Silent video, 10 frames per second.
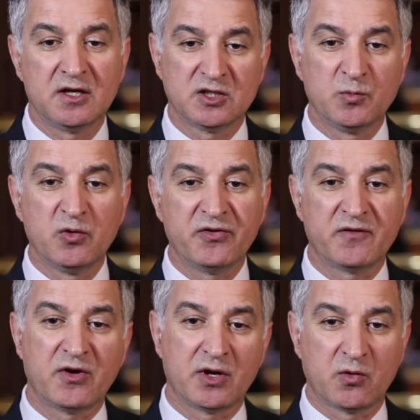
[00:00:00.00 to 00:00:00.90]
is
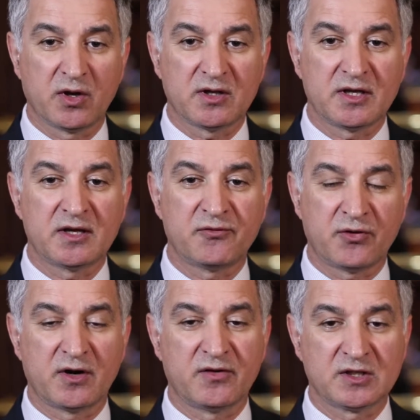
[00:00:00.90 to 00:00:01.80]
moving very quickly in
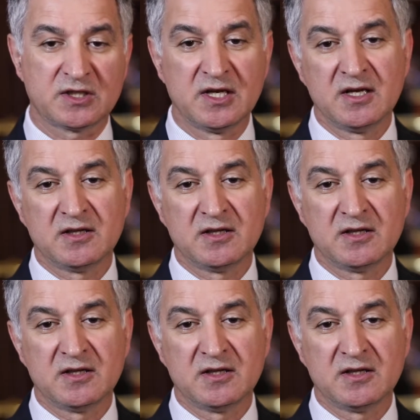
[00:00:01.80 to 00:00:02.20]
front of us.